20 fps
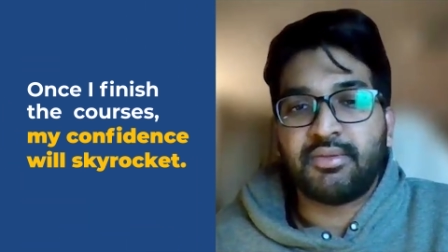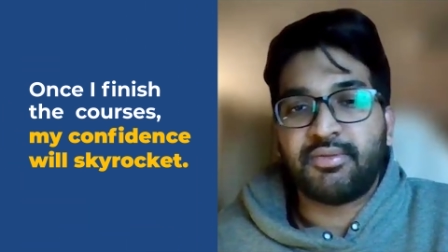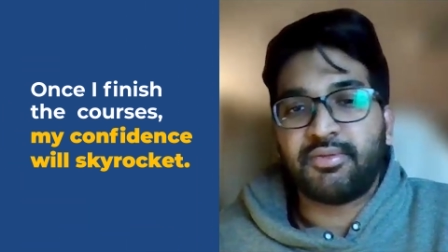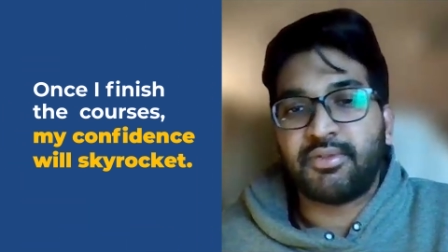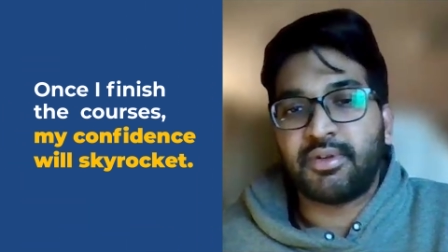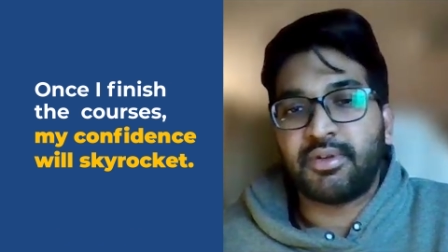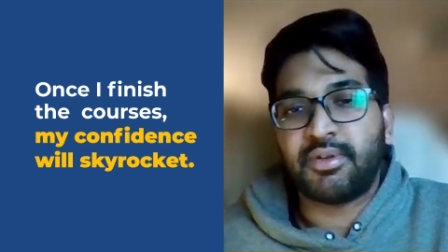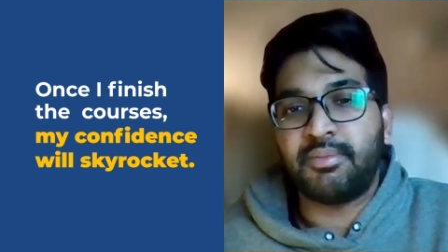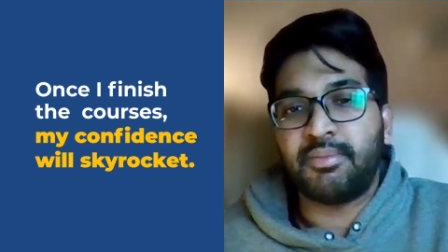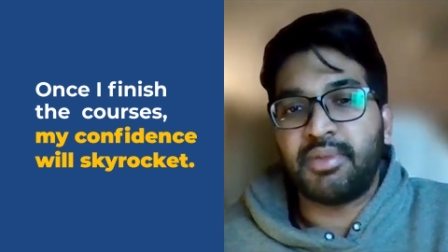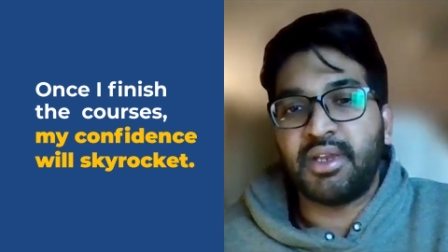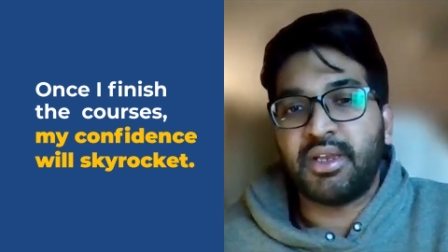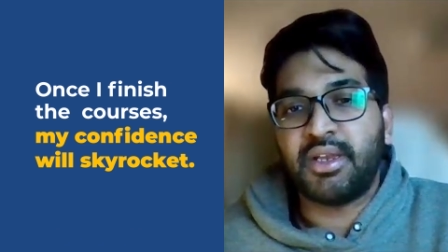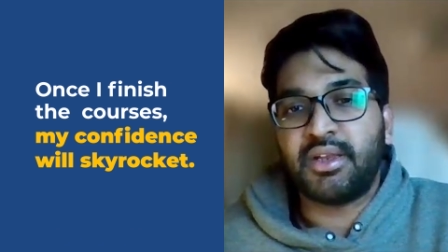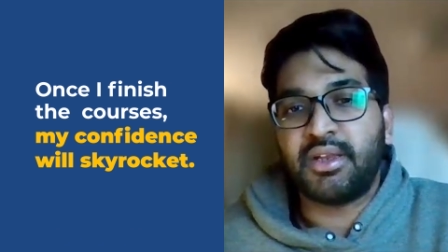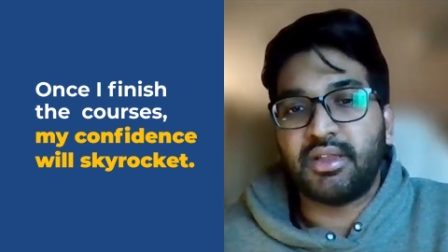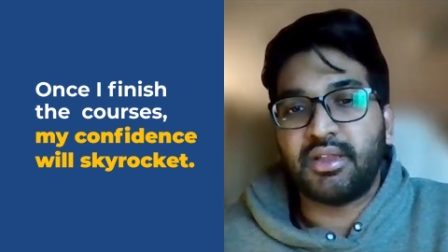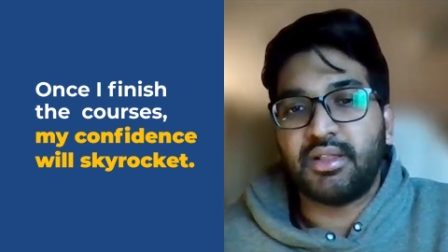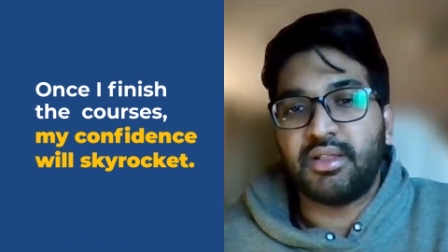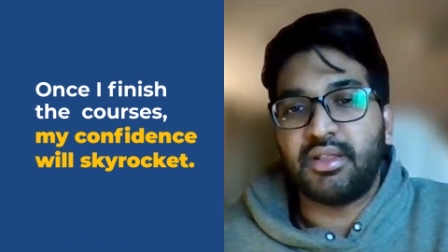I've
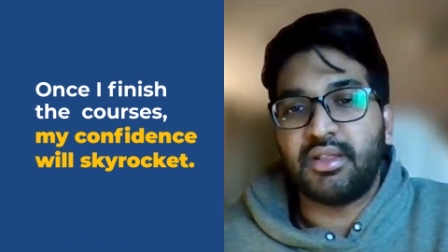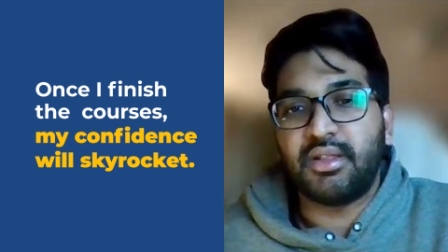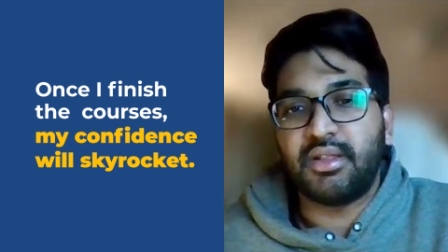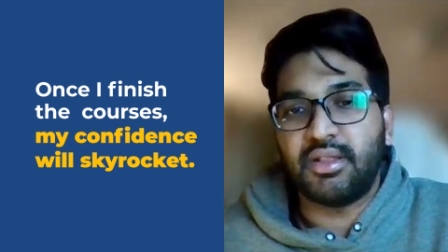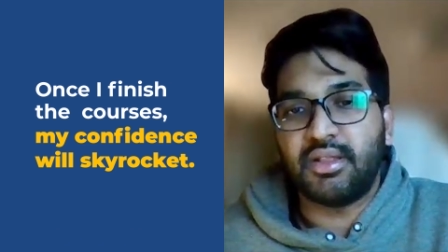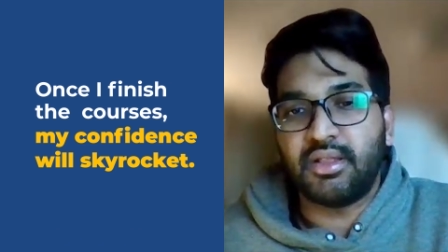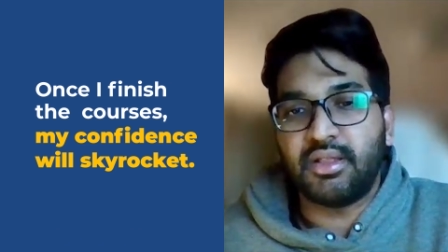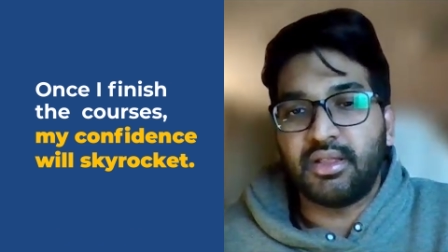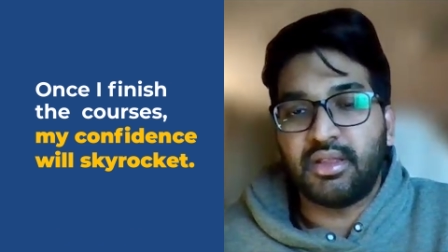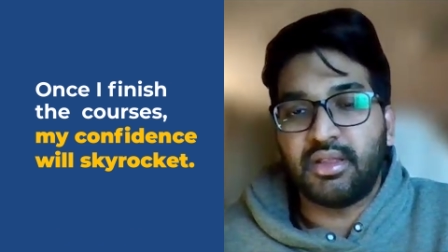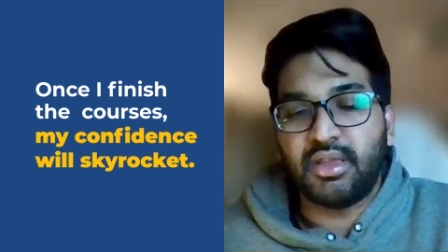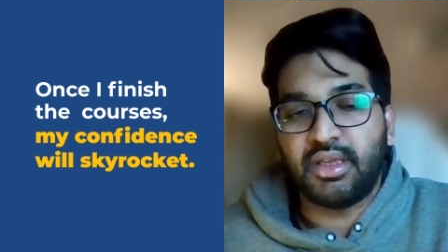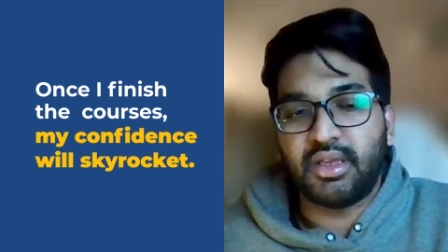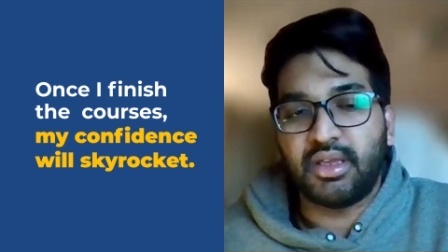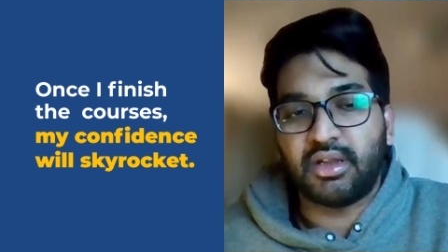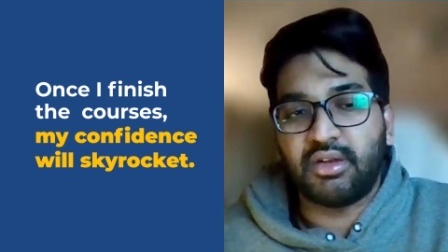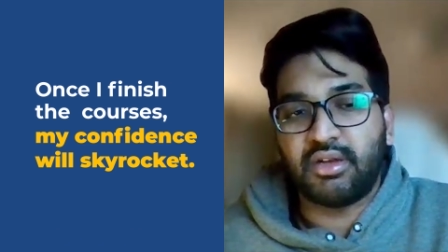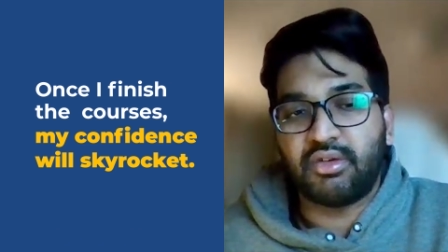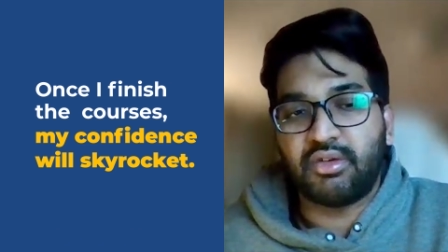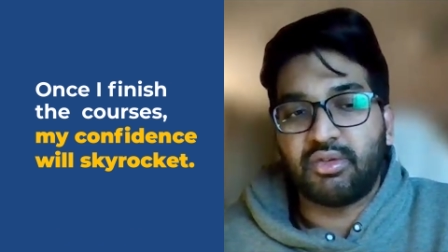completed
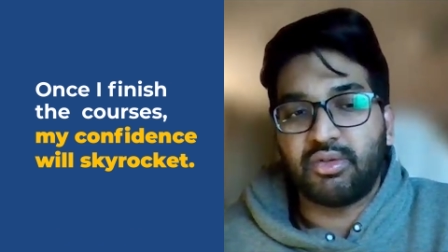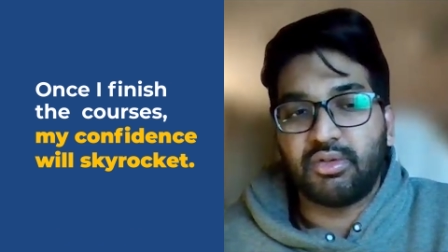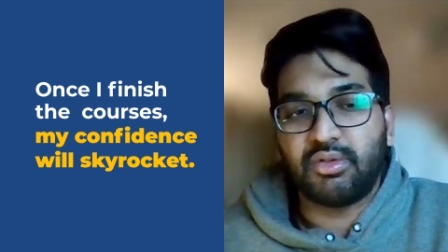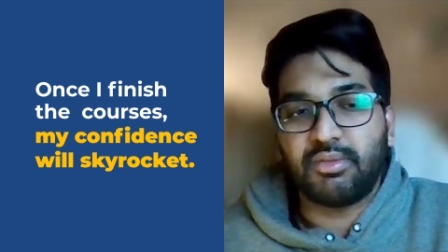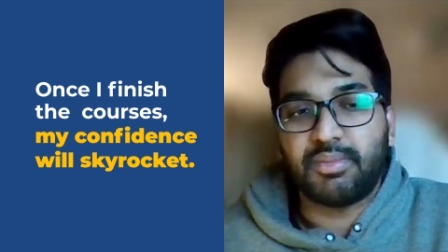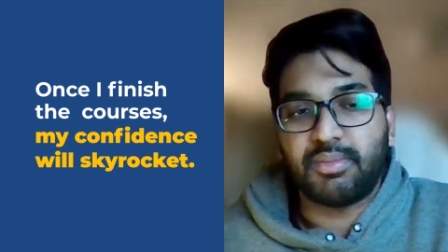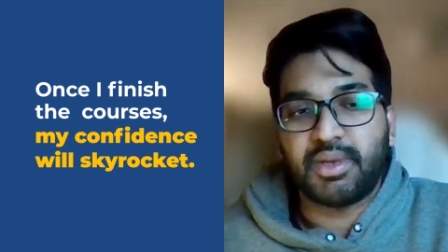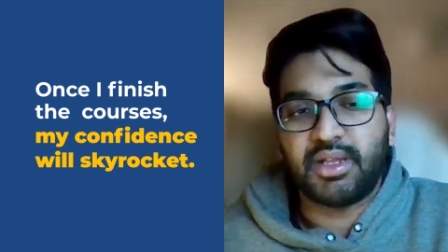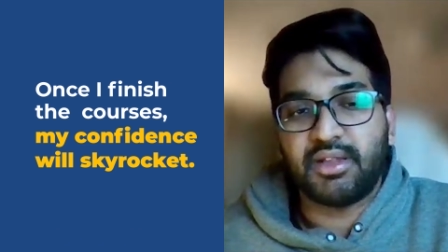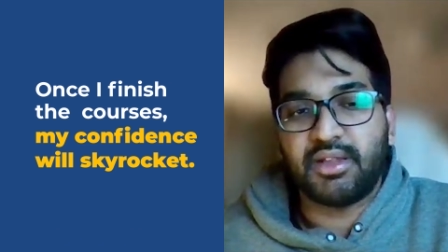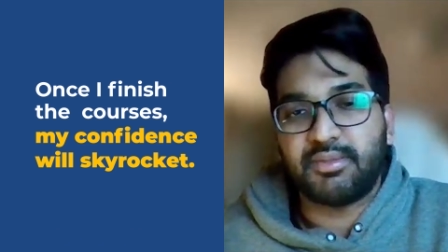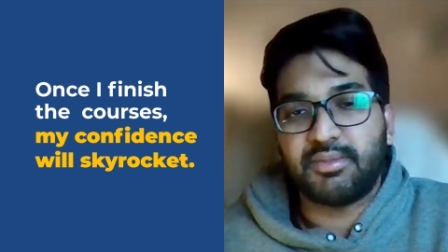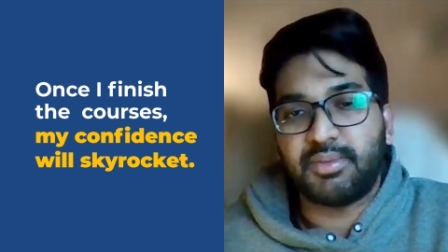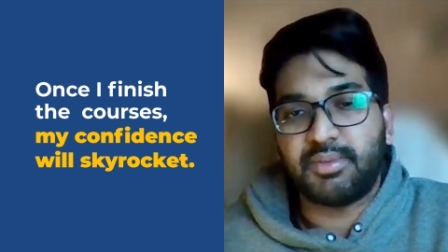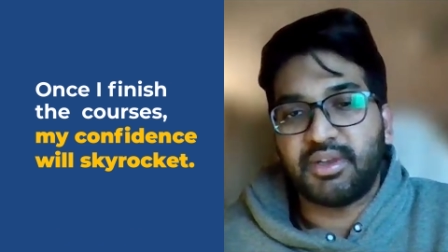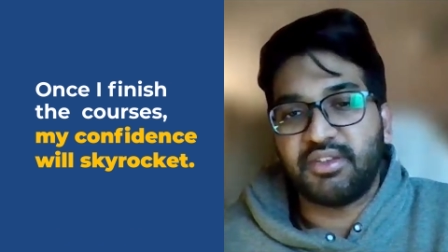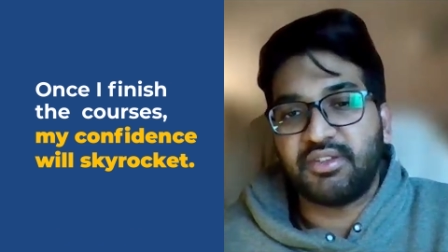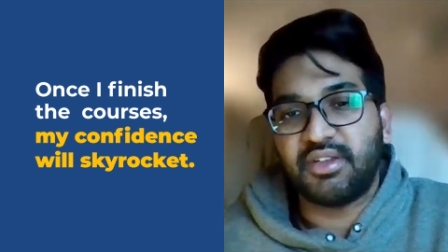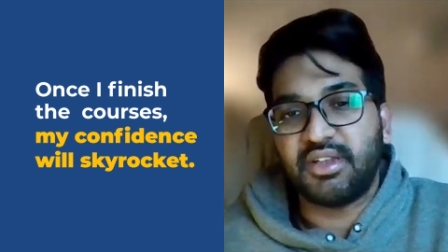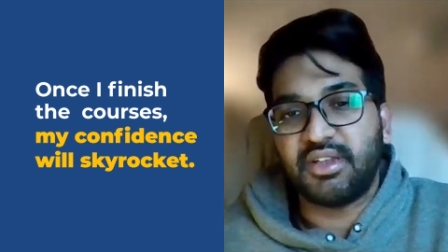the control panel
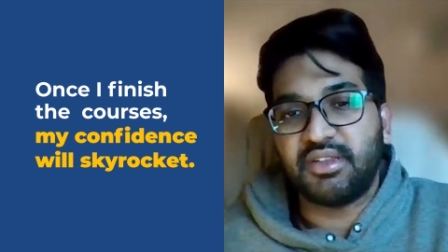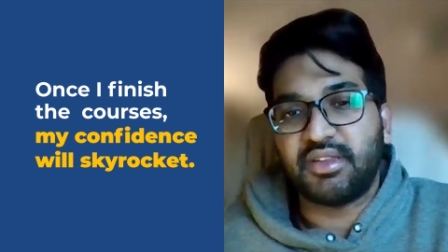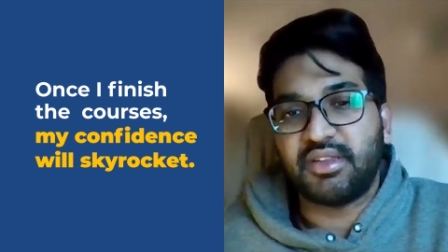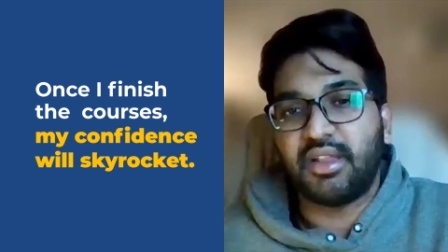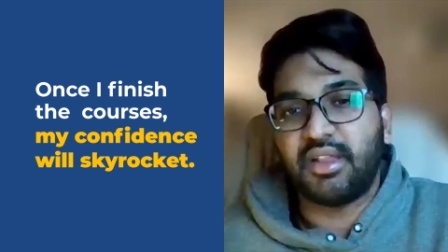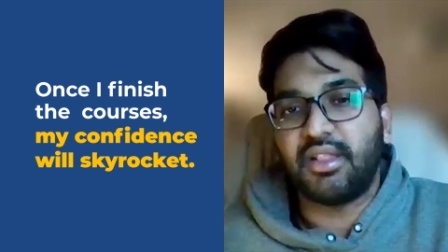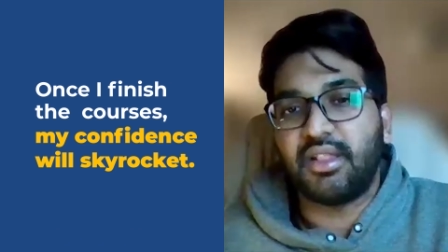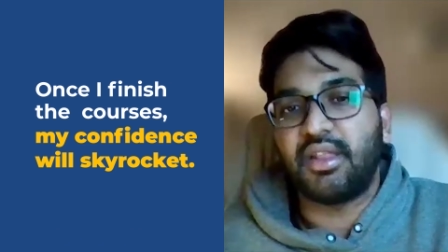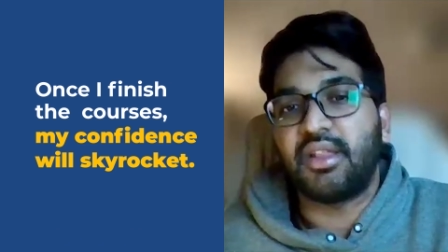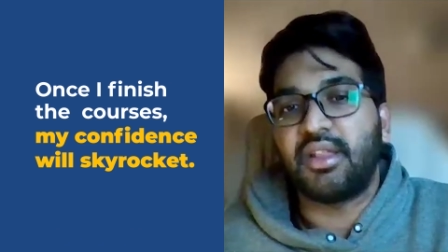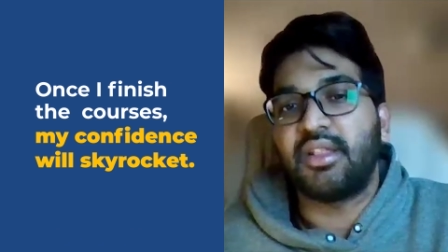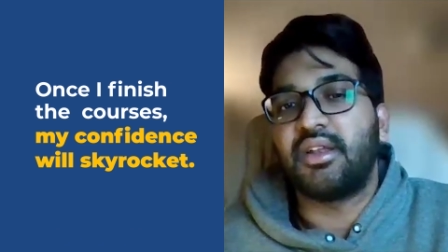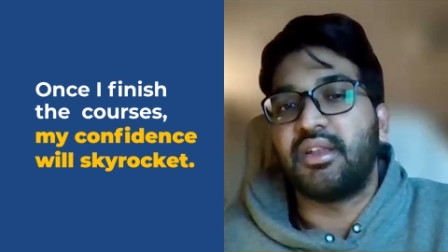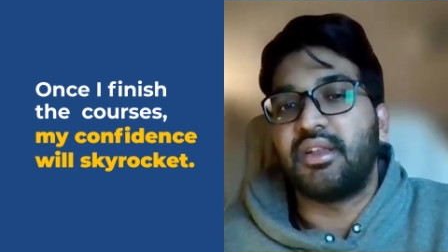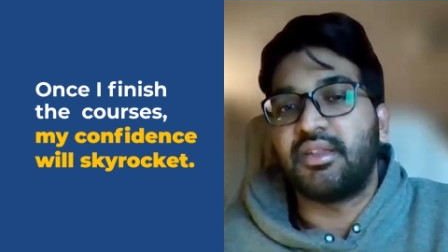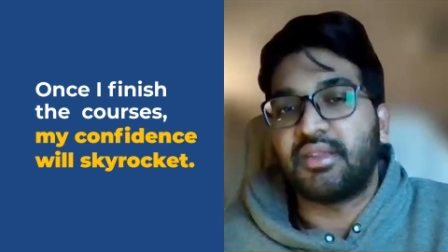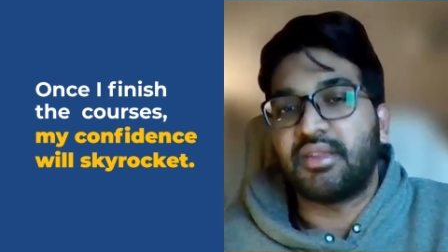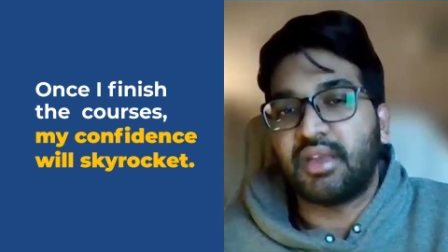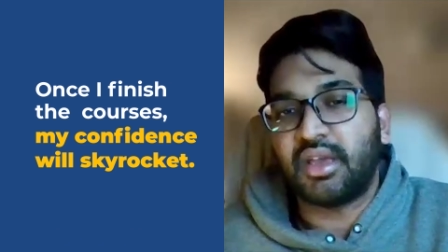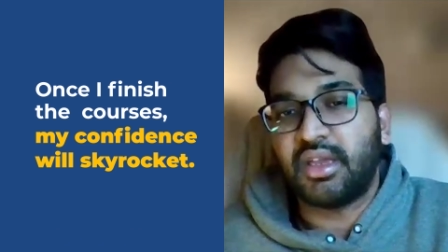specialist and then
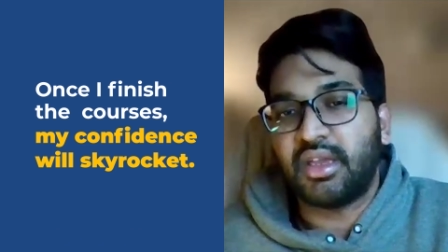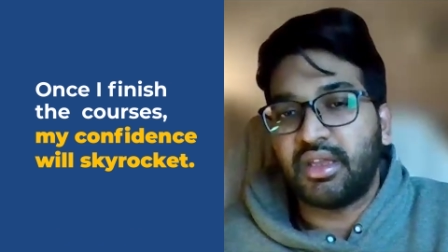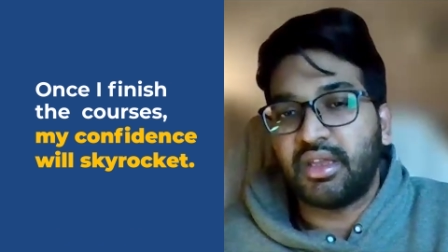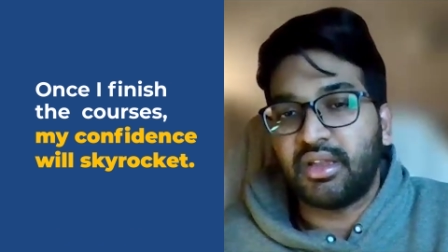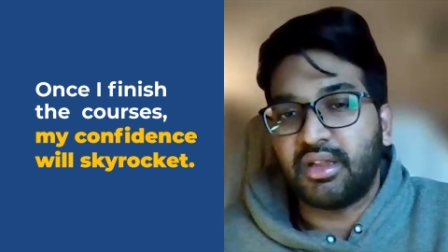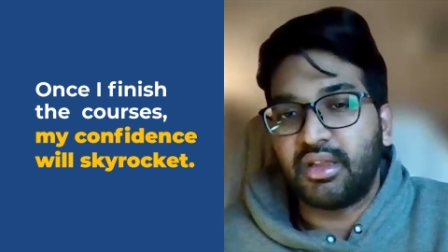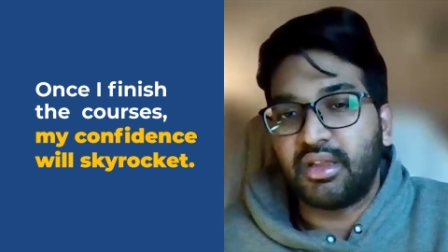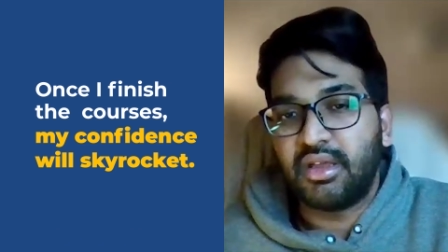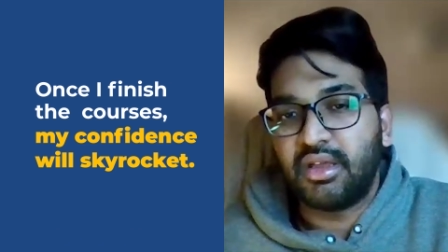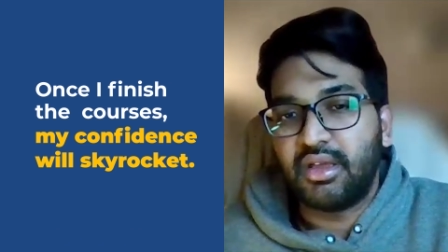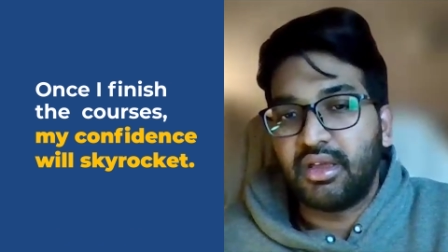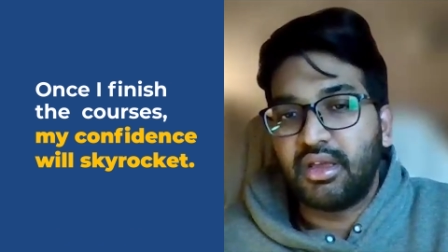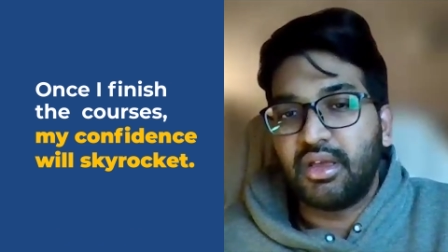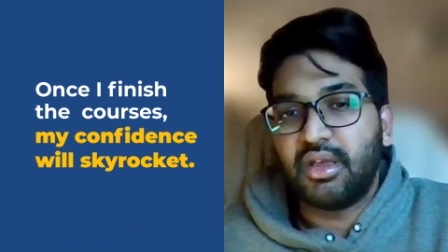the design